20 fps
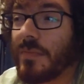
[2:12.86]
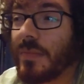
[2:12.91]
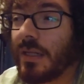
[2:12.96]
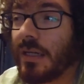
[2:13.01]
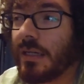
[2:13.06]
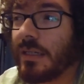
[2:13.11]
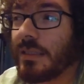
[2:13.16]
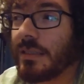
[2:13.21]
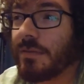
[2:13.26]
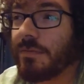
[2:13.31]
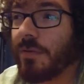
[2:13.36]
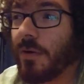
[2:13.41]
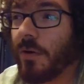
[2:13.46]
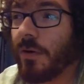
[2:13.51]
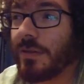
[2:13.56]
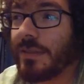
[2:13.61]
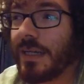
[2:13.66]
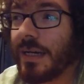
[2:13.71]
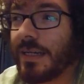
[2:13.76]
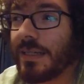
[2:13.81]
And as far
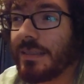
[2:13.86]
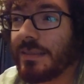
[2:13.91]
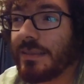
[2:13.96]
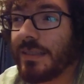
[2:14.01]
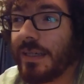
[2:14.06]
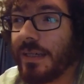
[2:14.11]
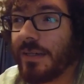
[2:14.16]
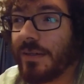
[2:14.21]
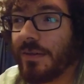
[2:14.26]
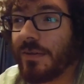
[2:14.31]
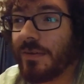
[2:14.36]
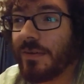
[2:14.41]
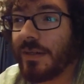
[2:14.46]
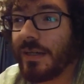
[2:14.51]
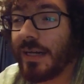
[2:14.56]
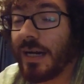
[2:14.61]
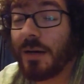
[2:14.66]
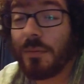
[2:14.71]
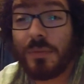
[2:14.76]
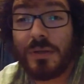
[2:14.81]
as I can tell,
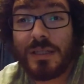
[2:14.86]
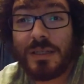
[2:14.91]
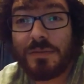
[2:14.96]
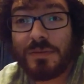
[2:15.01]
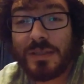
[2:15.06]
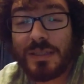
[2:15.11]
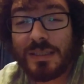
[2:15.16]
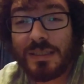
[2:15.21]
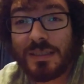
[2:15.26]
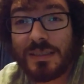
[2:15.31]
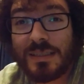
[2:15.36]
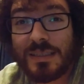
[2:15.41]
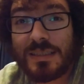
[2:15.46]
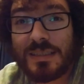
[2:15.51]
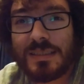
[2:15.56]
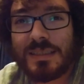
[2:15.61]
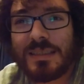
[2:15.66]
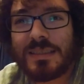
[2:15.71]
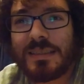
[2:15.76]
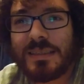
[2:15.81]
and I believe it is, it's
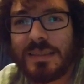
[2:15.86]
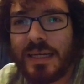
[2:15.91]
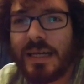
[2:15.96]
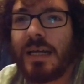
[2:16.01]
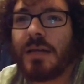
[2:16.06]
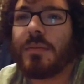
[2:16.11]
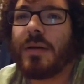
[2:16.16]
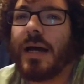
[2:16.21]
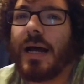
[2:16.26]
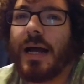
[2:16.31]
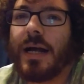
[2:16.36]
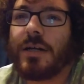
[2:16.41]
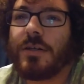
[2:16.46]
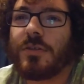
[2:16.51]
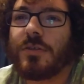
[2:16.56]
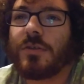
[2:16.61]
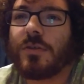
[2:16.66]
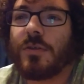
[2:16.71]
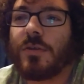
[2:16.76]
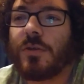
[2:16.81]
the same
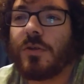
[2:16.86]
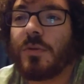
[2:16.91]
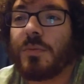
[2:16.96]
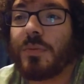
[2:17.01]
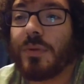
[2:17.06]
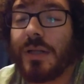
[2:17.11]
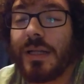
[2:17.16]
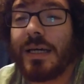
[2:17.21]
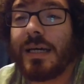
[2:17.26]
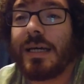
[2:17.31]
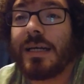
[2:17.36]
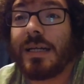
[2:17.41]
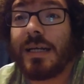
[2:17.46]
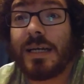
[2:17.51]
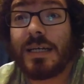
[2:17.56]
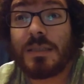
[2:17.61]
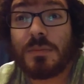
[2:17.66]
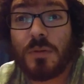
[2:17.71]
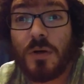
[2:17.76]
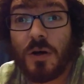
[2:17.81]
actor who played
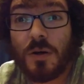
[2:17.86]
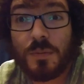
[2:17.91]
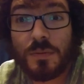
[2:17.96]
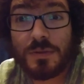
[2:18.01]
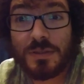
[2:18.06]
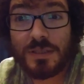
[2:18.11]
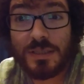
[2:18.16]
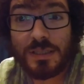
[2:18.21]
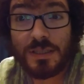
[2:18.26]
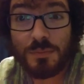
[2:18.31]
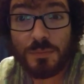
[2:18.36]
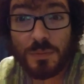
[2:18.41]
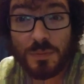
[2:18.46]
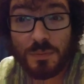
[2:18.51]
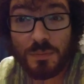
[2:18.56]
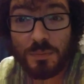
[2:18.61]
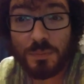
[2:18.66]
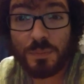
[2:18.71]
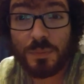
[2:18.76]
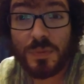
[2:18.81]
as Palpatine
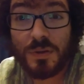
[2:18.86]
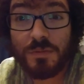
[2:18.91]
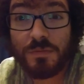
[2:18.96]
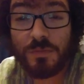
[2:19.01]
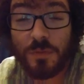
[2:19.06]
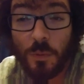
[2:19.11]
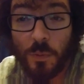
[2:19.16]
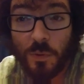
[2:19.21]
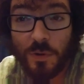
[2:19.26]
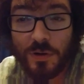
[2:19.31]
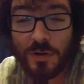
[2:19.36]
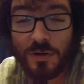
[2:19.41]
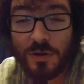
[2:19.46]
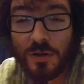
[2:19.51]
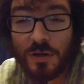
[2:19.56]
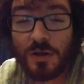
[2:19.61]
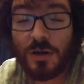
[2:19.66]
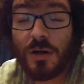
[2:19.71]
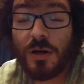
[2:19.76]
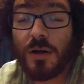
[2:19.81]
before.
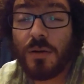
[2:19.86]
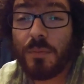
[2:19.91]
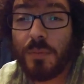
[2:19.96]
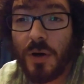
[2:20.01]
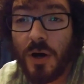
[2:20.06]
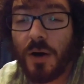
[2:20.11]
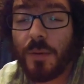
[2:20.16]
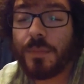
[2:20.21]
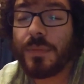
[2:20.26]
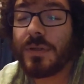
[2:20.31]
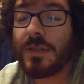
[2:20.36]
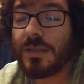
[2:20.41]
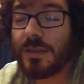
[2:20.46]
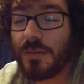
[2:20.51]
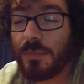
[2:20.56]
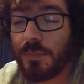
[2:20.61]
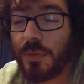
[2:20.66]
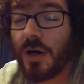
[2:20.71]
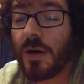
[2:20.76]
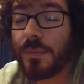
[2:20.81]

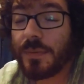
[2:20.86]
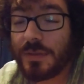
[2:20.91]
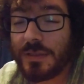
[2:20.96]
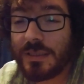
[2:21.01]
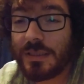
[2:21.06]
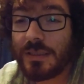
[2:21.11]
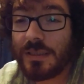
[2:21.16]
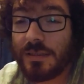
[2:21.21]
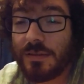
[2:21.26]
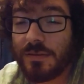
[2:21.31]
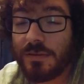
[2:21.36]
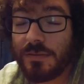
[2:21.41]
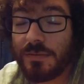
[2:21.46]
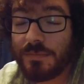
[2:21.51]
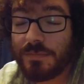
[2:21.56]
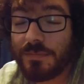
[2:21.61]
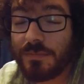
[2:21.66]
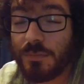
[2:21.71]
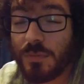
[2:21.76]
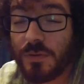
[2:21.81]
Palpatine
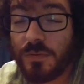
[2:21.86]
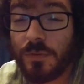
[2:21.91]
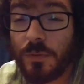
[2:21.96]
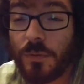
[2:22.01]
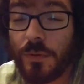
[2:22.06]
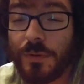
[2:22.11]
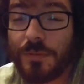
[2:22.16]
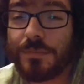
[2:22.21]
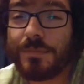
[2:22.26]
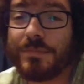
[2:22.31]
before.